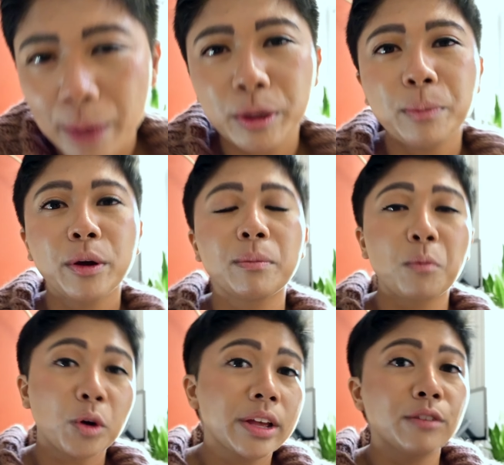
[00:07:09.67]
I'm gonna put
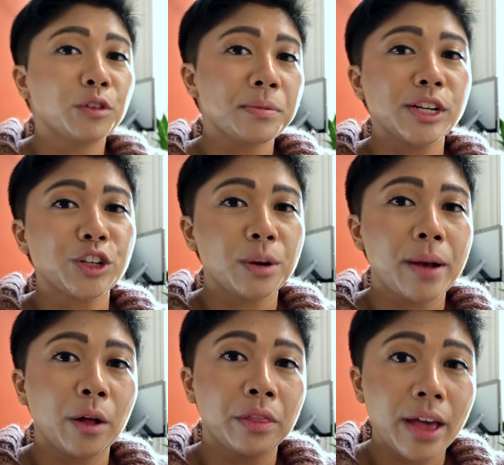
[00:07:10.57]
more information
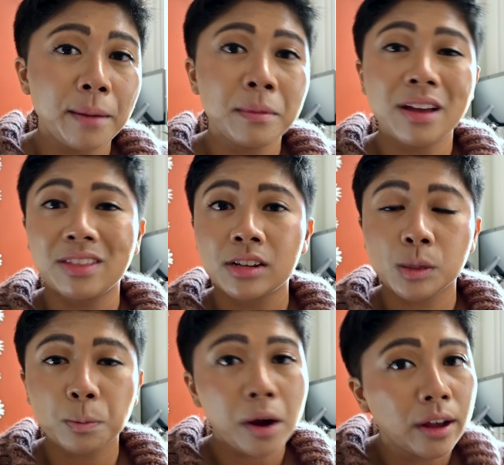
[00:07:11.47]
about them, this
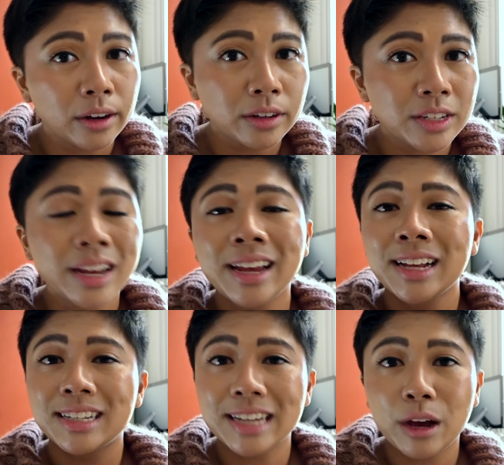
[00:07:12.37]
product,
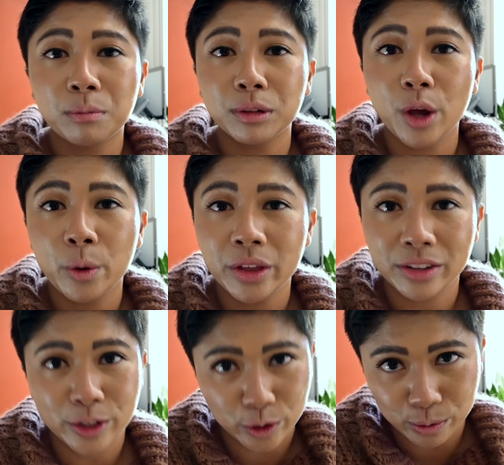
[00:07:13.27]
down below in the
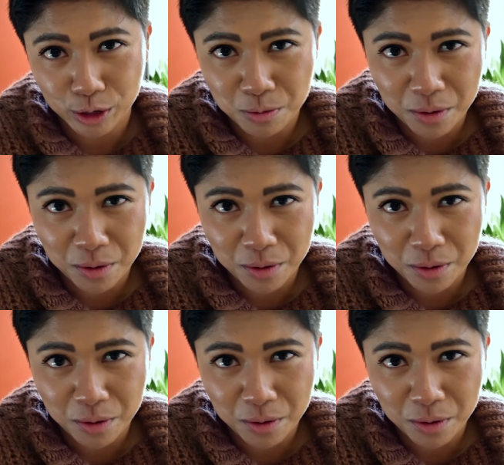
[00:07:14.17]
description